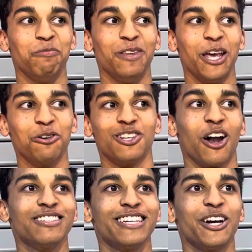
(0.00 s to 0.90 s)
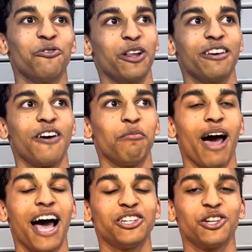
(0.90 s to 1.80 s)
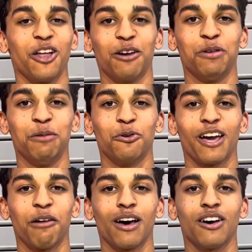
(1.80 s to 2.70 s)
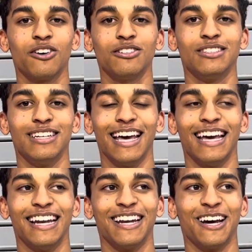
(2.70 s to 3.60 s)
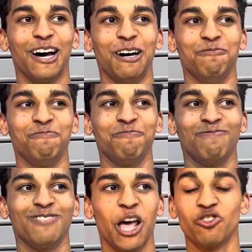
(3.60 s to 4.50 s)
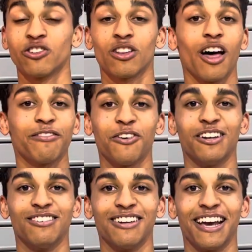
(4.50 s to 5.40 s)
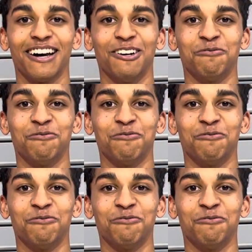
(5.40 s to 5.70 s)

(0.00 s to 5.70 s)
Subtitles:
it was honestly a really fun match. A lot of people came out, and it was just a lot of fun, yeah.